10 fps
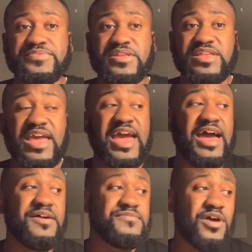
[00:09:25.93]
Yeah,
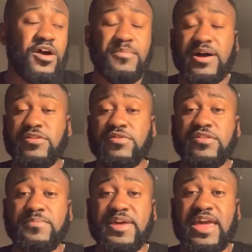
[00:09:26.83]
Harbaugh loses
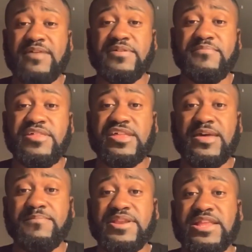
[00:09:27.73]
the big games in
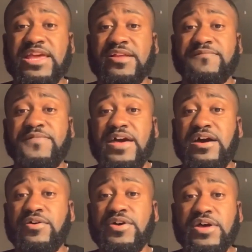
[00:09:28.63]
Michigan, but in the
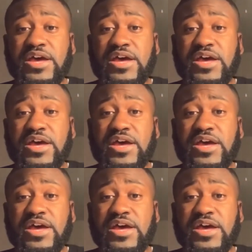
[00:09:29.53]
NFL,